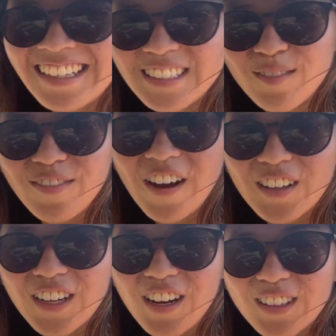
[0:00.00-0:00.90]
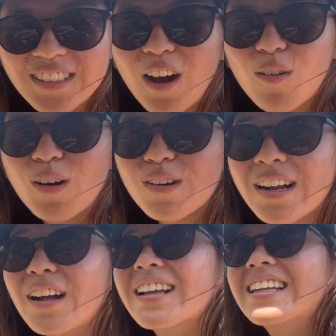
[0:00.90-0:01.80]
Got some photos. Now we're
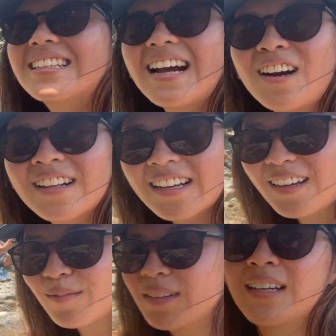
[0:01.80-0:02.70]
wondering how to get down, and I